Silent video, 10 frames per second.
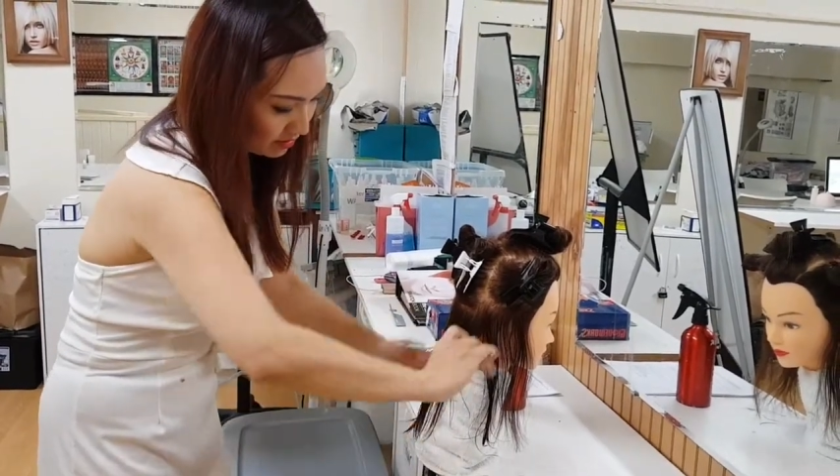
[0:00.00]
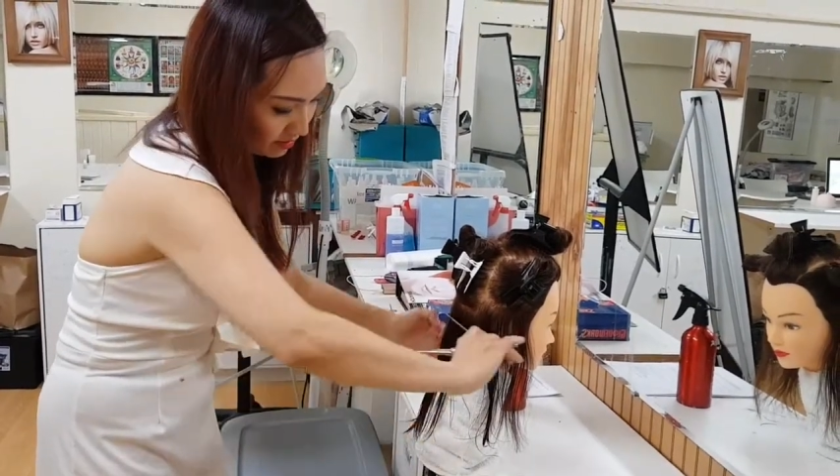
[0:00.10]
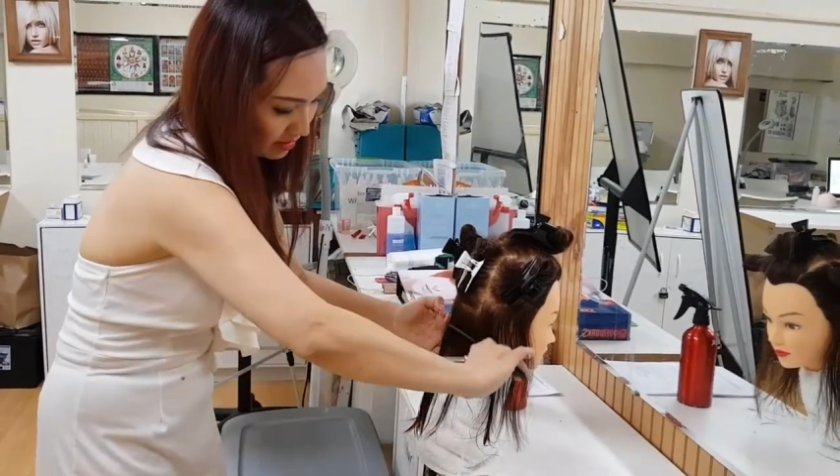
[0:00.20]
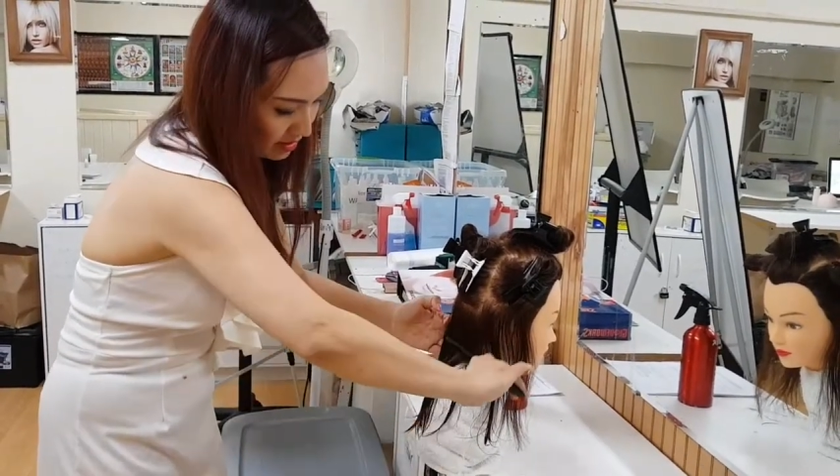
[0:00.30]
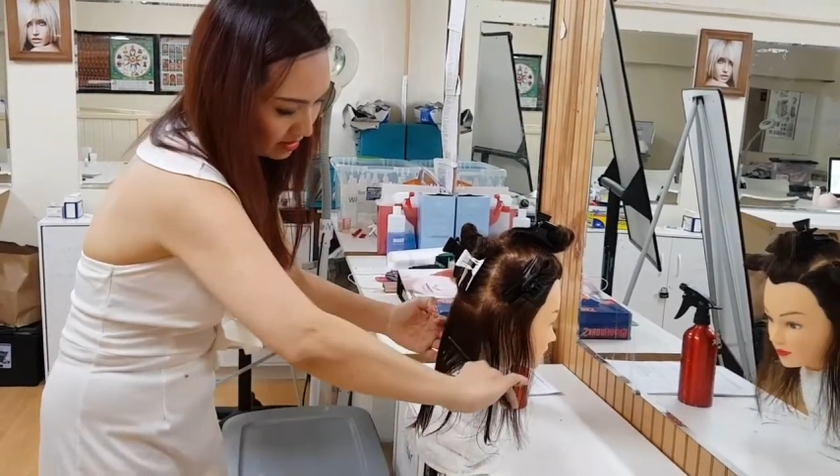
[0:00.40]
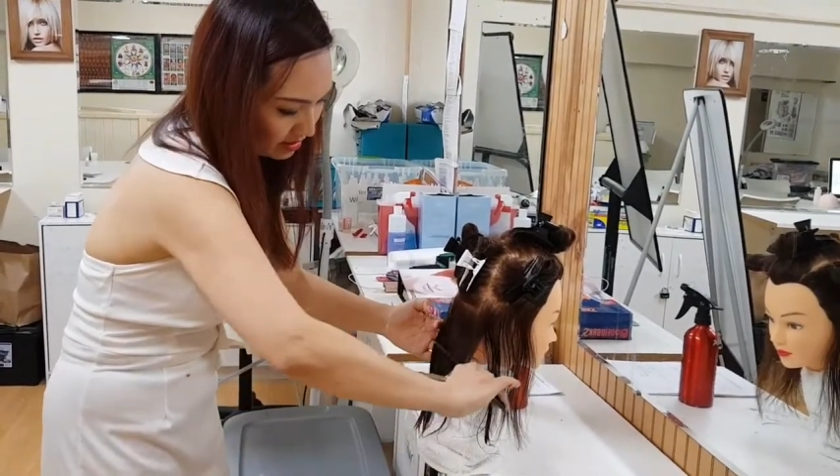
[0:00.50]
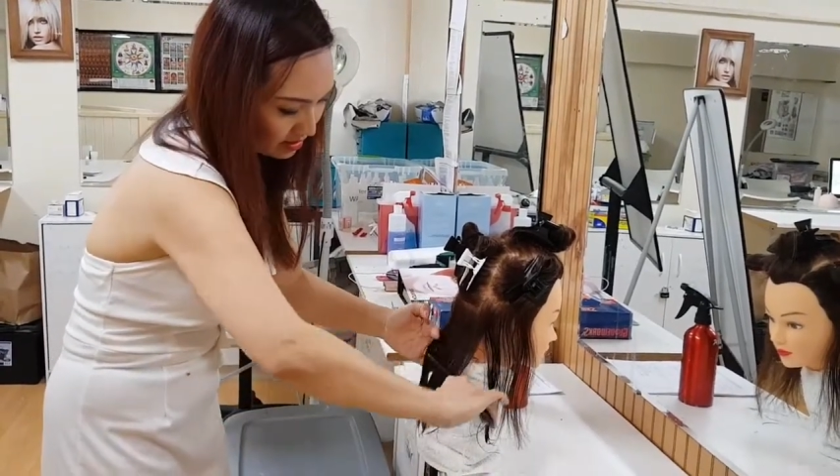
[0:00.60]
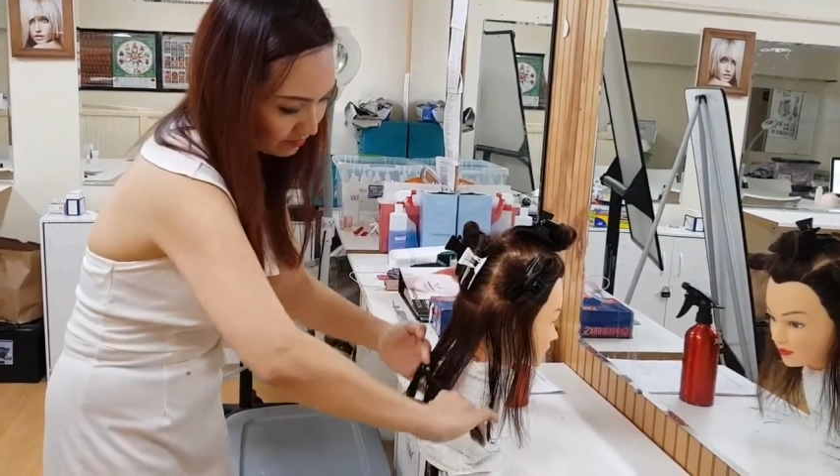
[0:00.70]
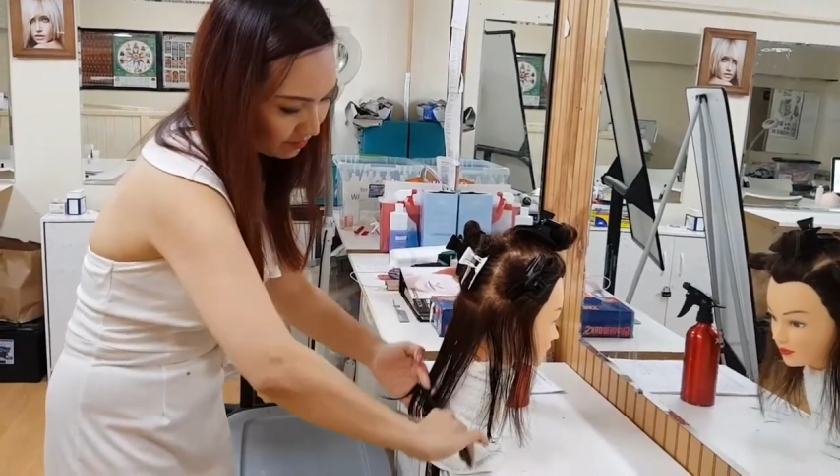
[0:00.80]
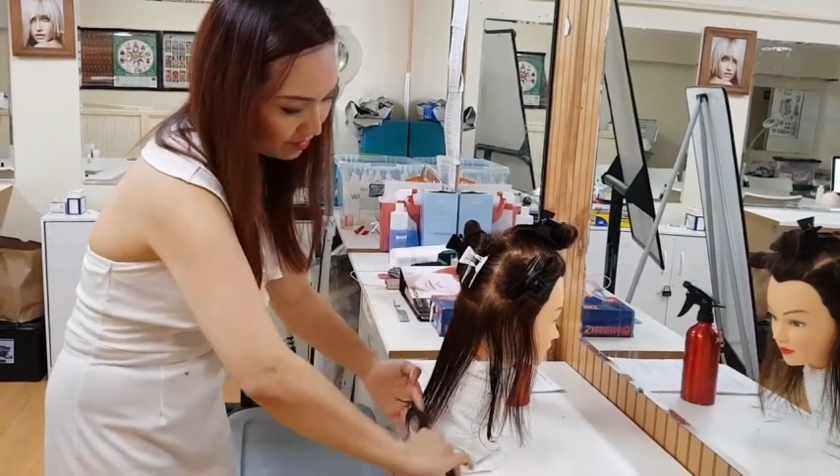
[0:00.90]
this
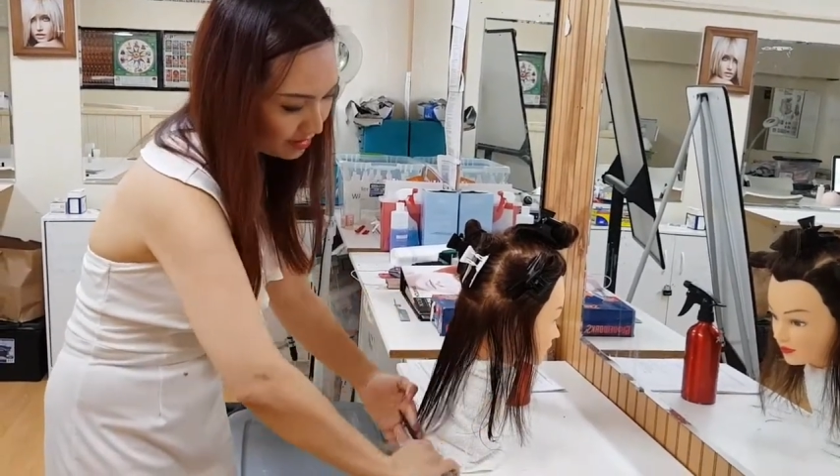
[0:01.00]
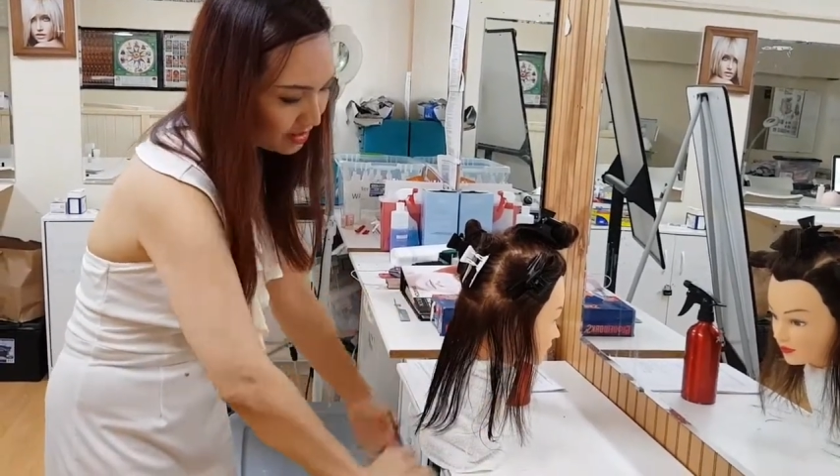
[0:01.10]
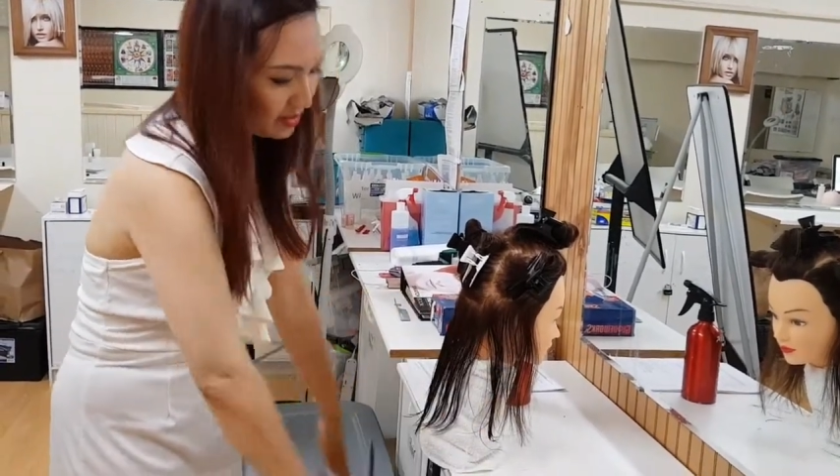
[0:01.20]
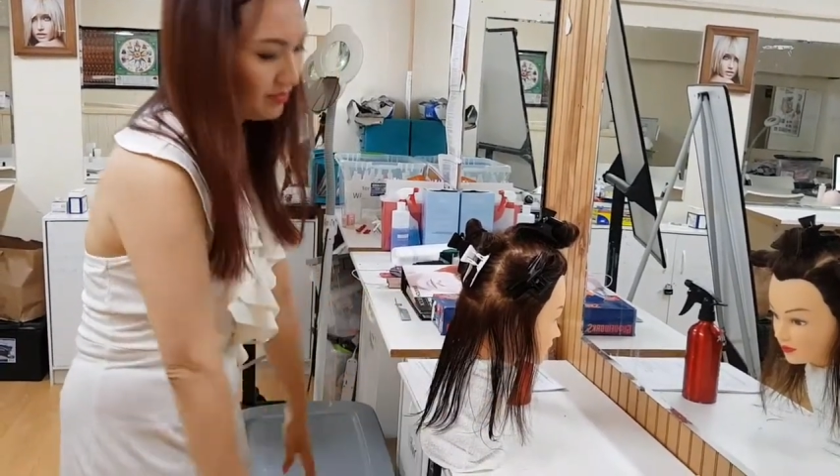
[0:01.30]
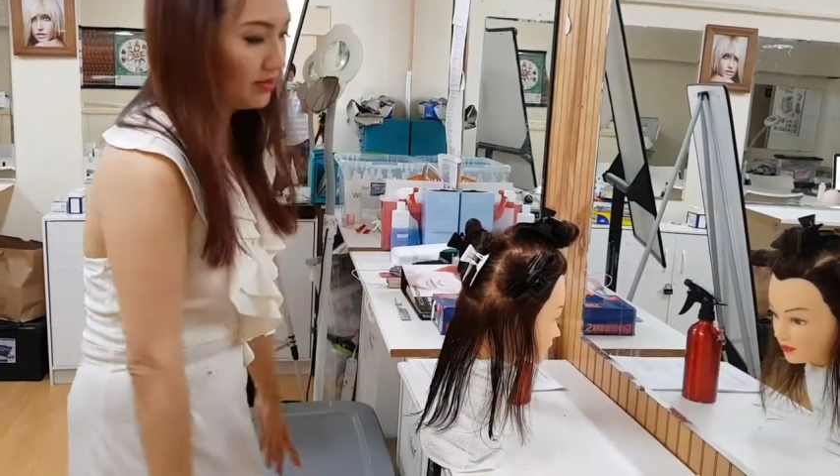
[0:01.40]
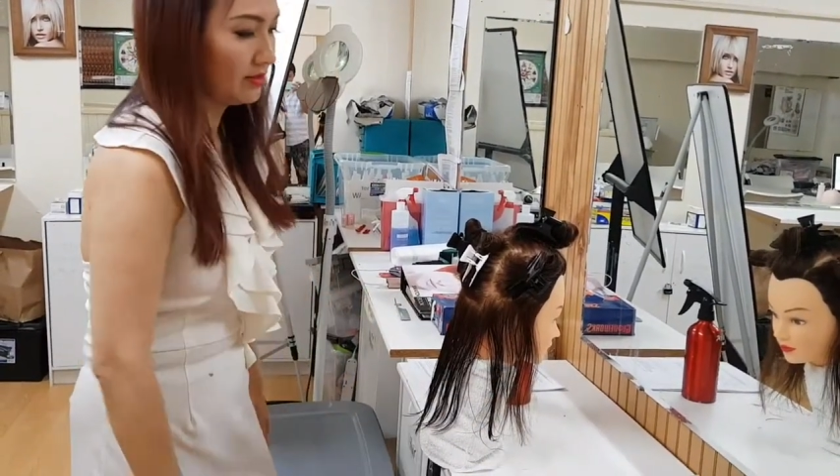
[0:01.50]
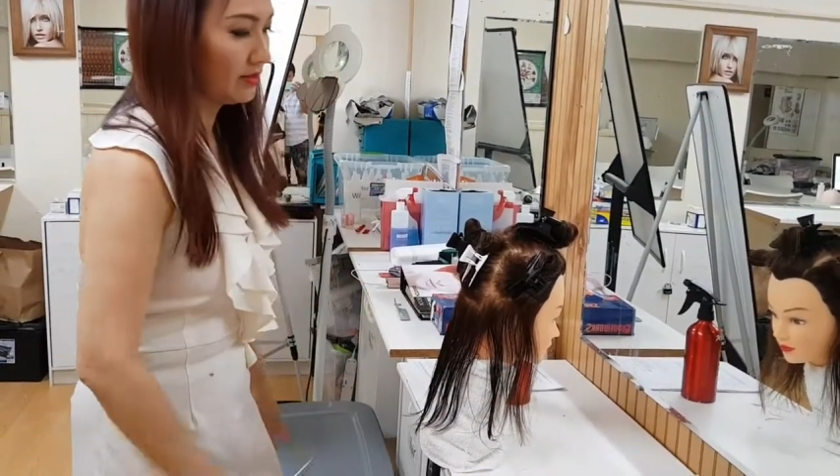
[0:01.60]
is very even.